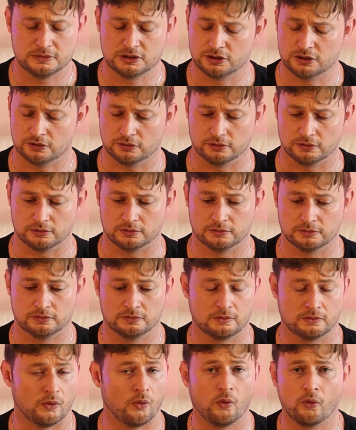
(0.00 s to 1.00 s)
to
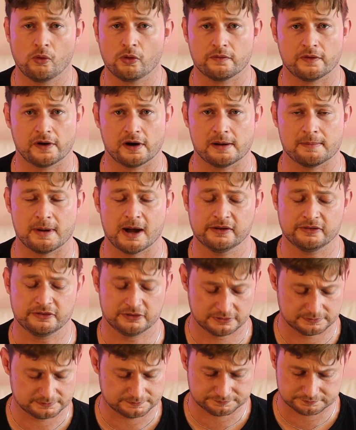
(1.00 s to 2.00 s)
all the very best.